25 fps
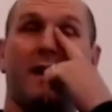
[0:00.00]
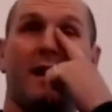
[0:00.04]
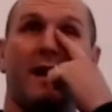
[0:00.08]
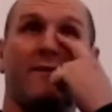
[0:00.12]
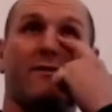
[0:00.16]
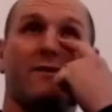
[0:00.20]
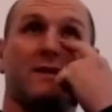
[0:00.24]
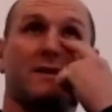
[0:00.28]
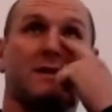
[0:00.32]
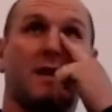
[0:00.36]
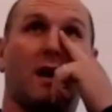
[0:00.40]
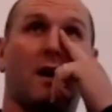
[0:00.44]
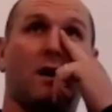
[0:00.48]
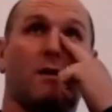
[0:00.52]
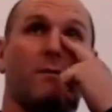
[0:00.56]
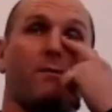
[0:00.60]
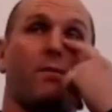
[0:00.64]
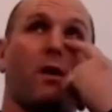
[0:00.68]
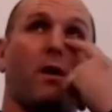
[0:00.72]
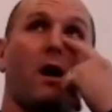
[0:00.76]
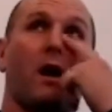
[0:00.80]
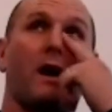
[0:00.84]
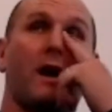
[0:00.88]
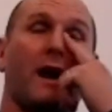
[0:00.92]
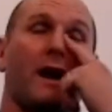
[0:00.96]
Leaving Cert
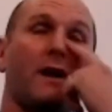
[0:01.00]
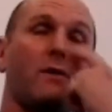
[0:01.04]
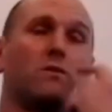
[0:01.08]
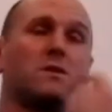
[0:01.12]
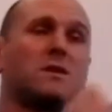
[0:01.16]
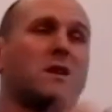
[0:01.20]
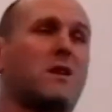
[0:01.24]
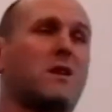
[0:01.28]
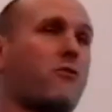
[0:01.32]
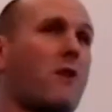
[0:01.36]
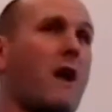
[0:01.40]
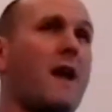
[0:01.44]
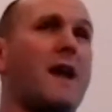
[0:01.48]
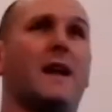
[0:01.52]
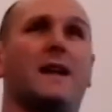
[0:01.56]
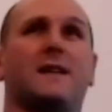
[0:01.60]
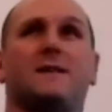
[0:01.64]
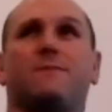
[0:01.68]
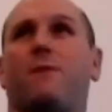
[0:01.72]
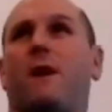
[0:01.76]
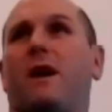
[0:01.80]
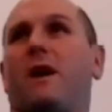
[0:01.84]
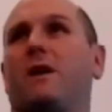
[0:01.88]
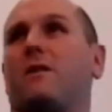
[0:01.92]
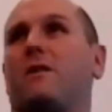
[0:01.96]
Applied, and it was a great
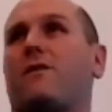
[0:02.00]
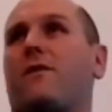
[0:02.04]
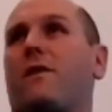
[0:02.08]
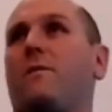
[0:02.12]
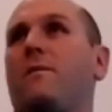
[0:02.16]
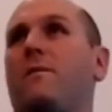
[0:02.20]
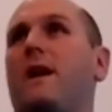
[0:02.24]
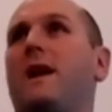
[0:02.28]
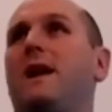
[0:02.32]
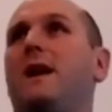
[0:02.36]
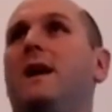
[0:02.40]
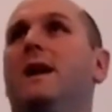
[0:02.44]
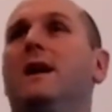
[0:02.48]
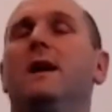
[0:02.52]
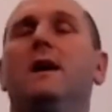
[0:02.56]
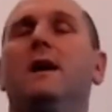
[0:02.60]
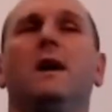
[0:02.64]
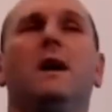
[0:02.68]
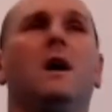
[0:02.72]
experience for me.